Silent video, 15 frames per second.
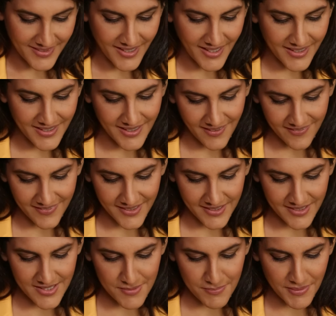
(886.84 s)
I'd love it.
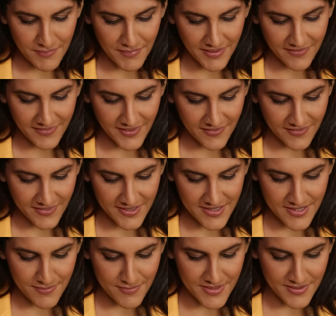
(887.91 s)
It's been my favorite
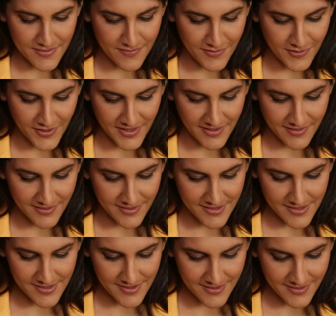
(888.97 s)
dim sum for
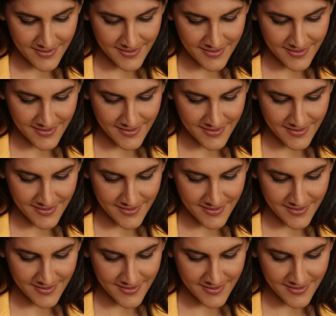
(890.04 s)
years.